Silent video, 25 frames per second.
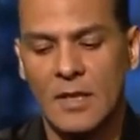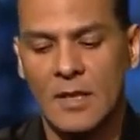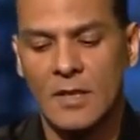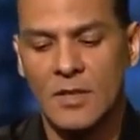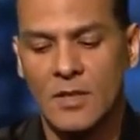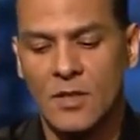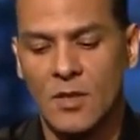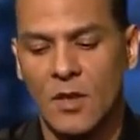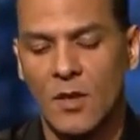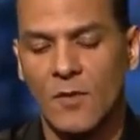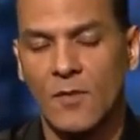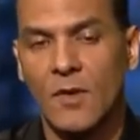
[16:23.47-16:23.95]

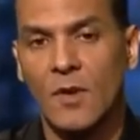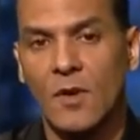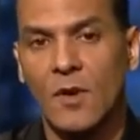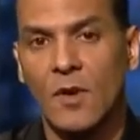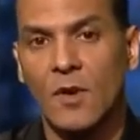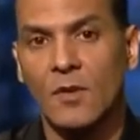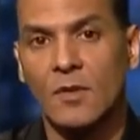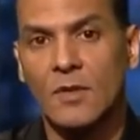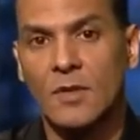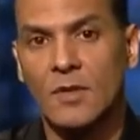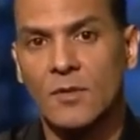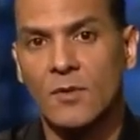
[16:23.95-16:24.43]
So if you
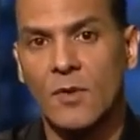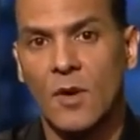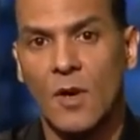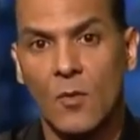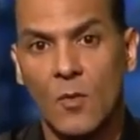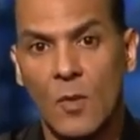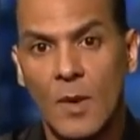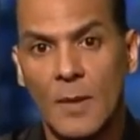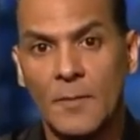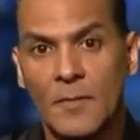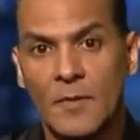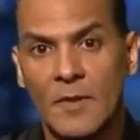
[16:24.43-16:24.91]
go to our
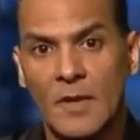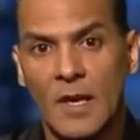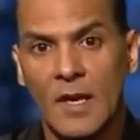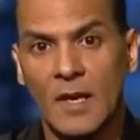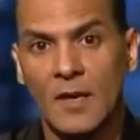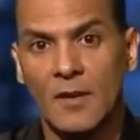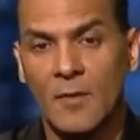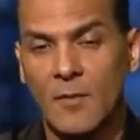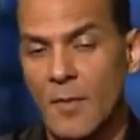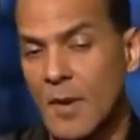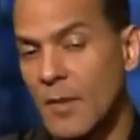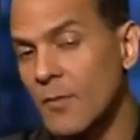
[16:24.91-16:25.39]

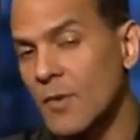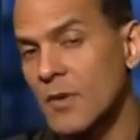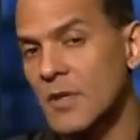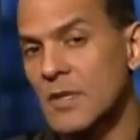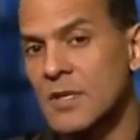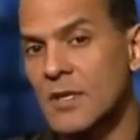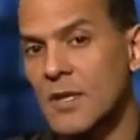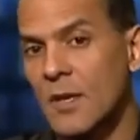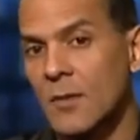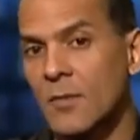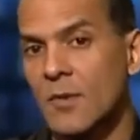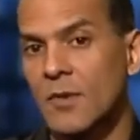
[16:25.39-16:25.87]
website, remember it's
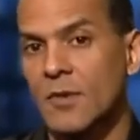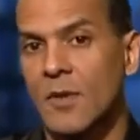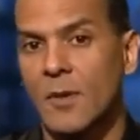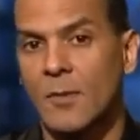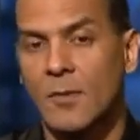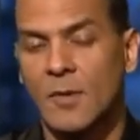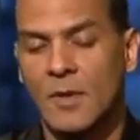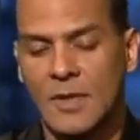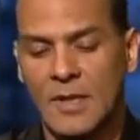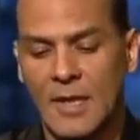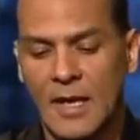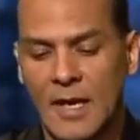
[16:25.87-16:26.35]

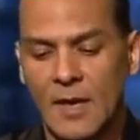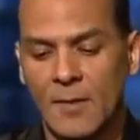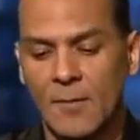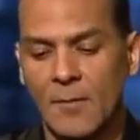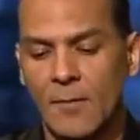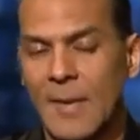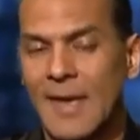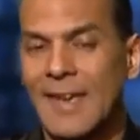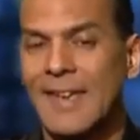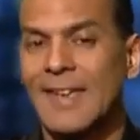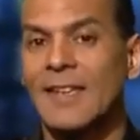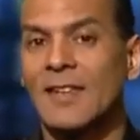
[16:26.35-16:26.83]

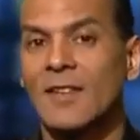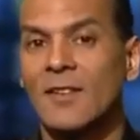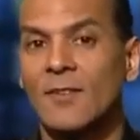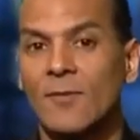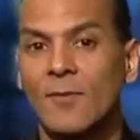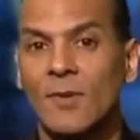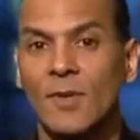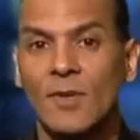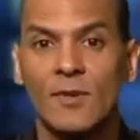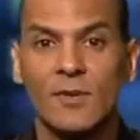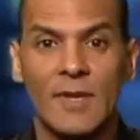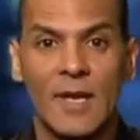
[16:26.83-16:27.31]

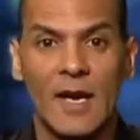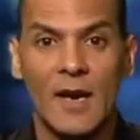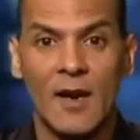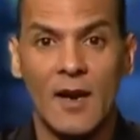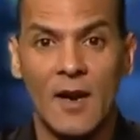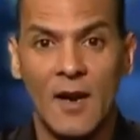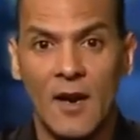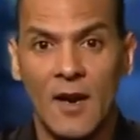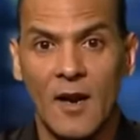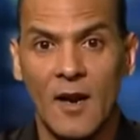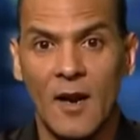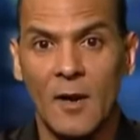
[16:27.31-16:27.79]

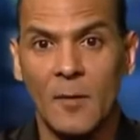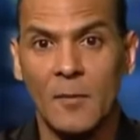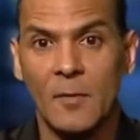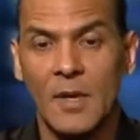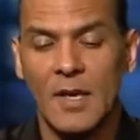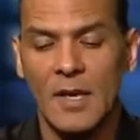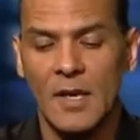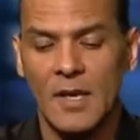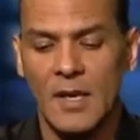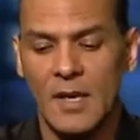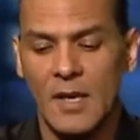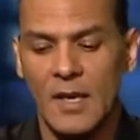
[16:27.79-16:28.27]
www.makingthereal.com,
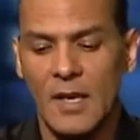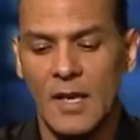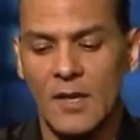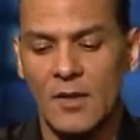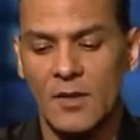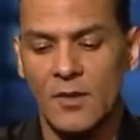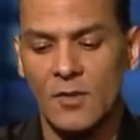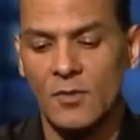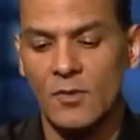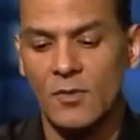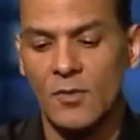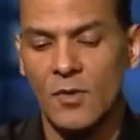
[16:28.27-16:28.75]

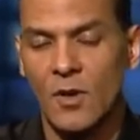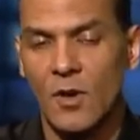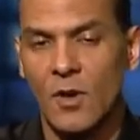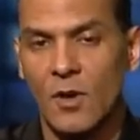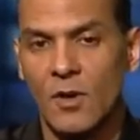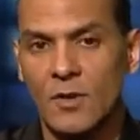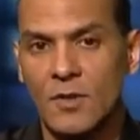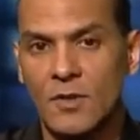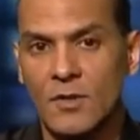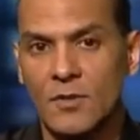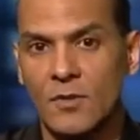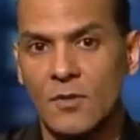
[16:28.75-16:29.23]
and you'll
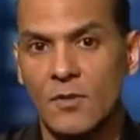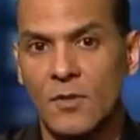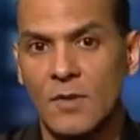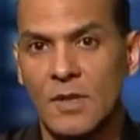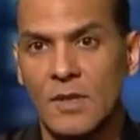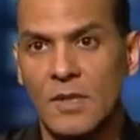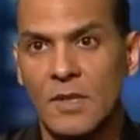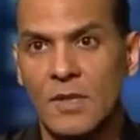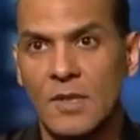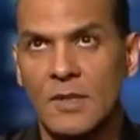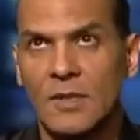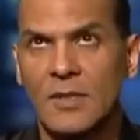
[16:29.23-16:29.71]
go to
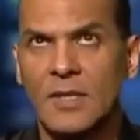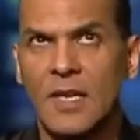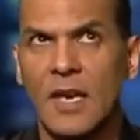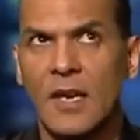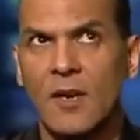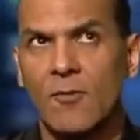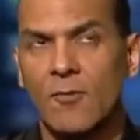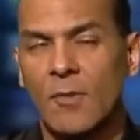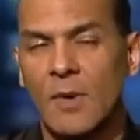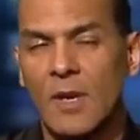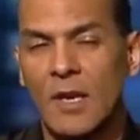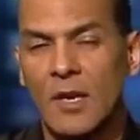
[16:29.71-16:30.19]
the Tech
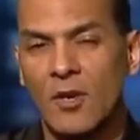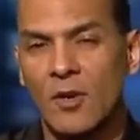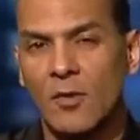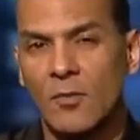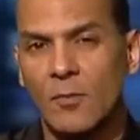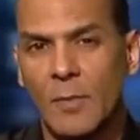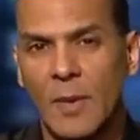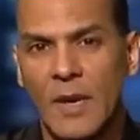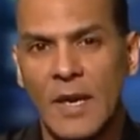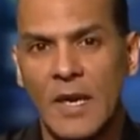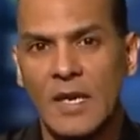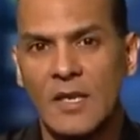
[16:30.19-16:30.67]

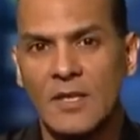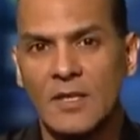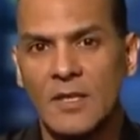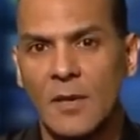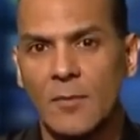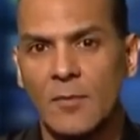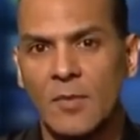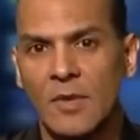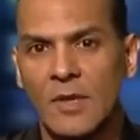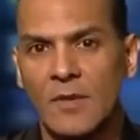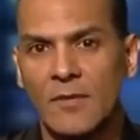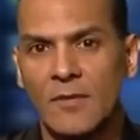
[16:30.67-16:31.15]
Realm page,
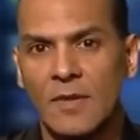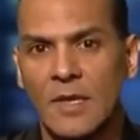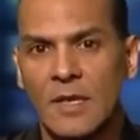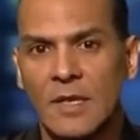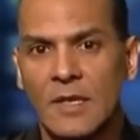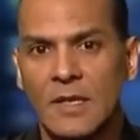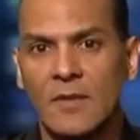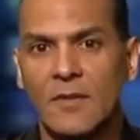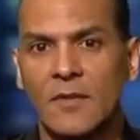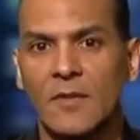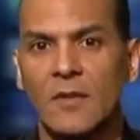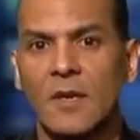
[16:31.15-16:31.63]
I believe it
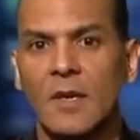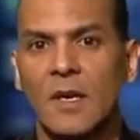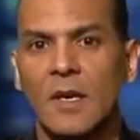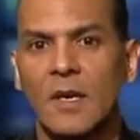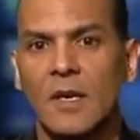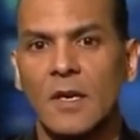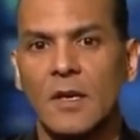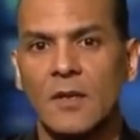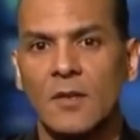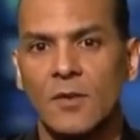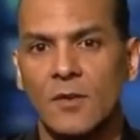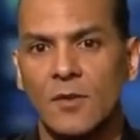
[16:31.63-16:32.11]
is.
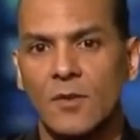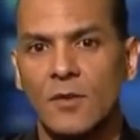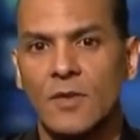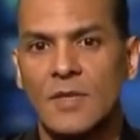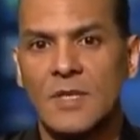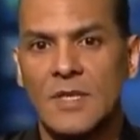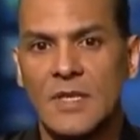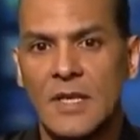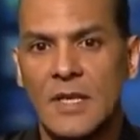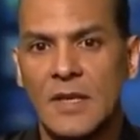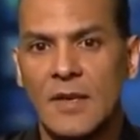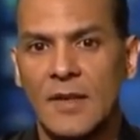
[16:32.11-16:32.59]
You'll
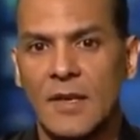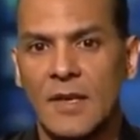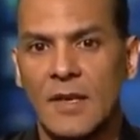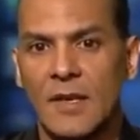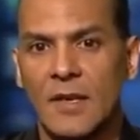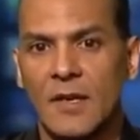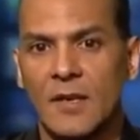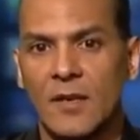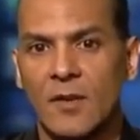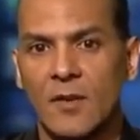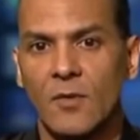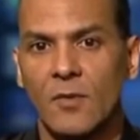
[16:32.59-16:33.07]
see
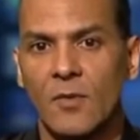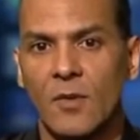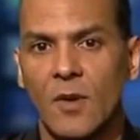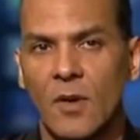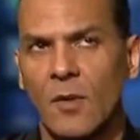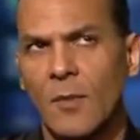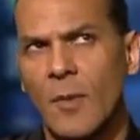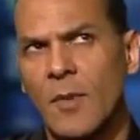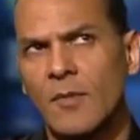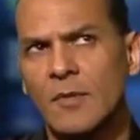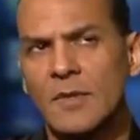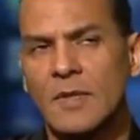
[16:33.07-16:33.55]
there,
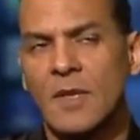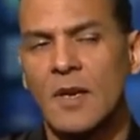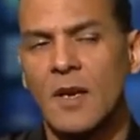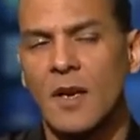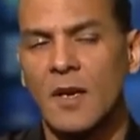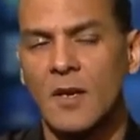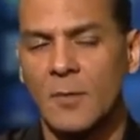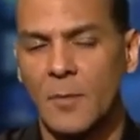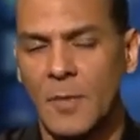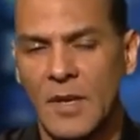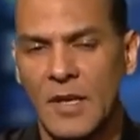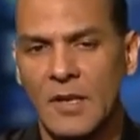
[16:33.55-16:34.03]
or maybe it's the
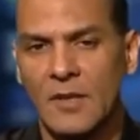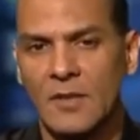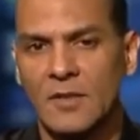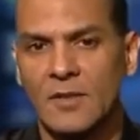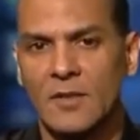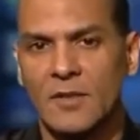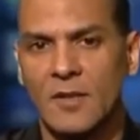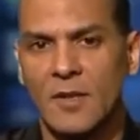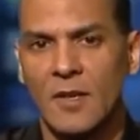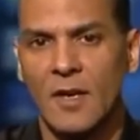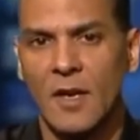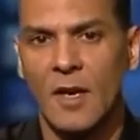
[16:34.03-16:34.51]
color
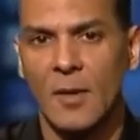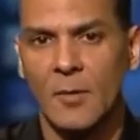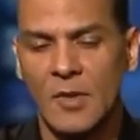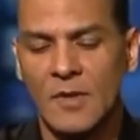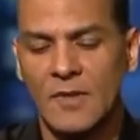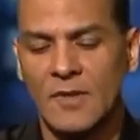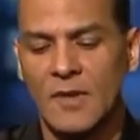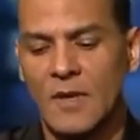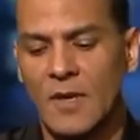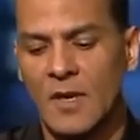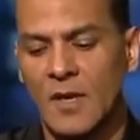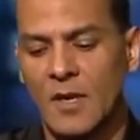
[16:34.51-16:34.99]
page. I believe
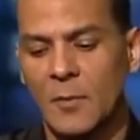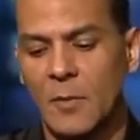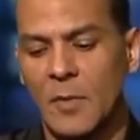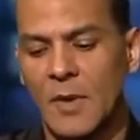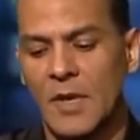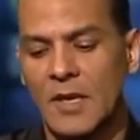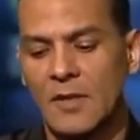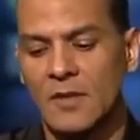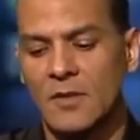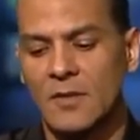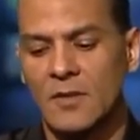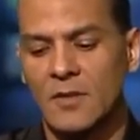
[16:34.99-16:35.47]
it's the color
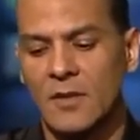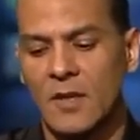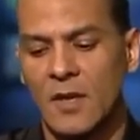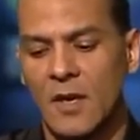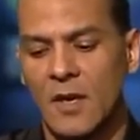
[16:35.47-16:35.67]
page.